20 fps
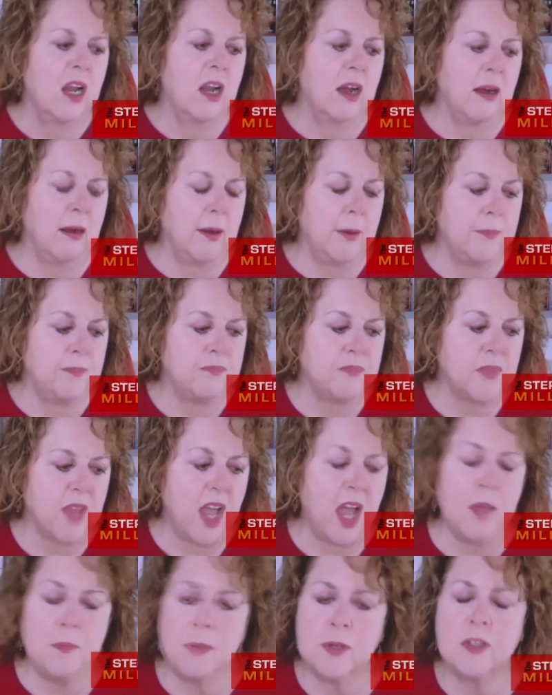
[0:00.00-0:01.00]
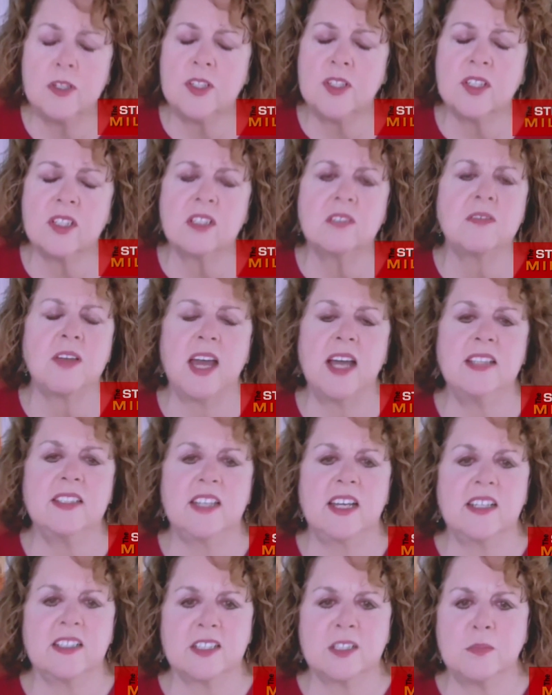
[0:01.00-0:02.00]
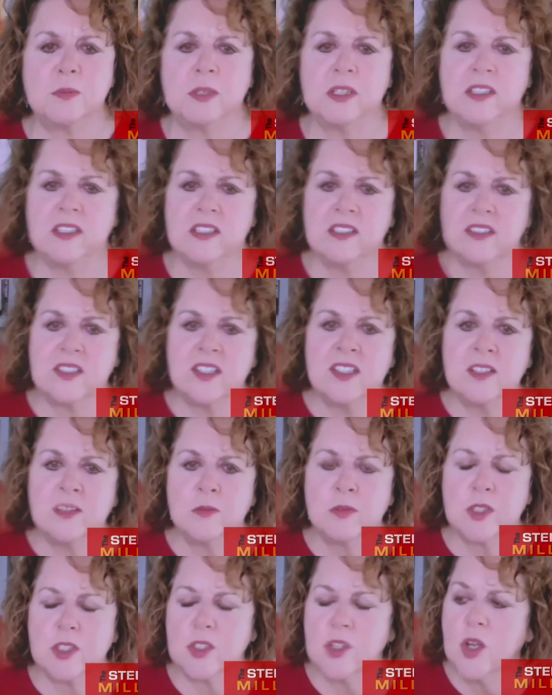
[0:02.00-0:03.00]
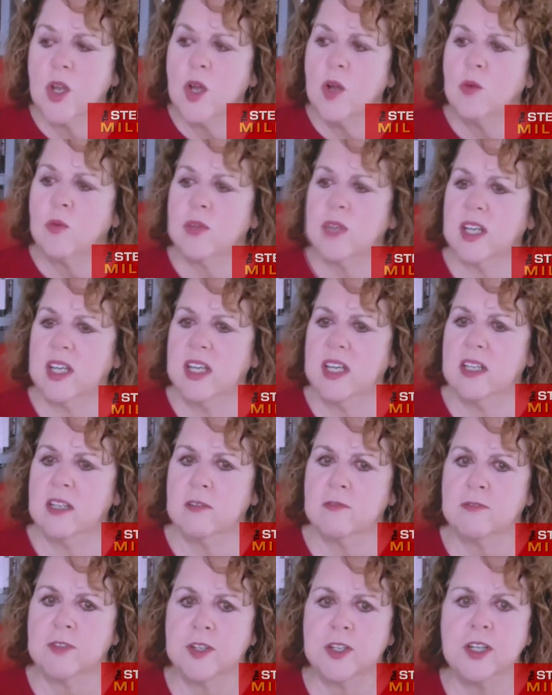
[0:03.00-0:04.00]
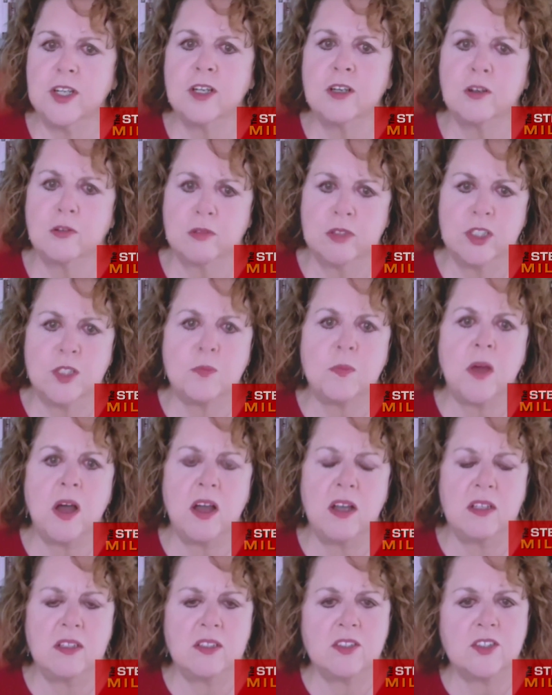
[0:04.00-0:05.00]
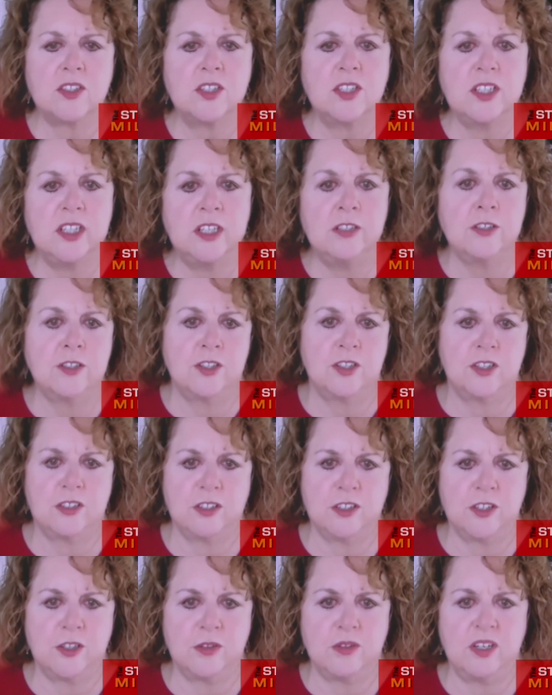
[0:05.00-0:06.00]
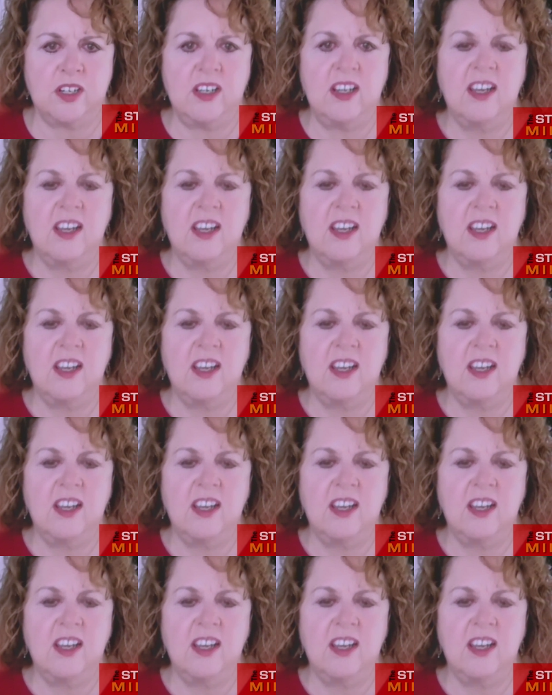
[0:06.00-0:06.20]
Um, I personally have had that experience, and it was when I had a vertigo response to ear surgery.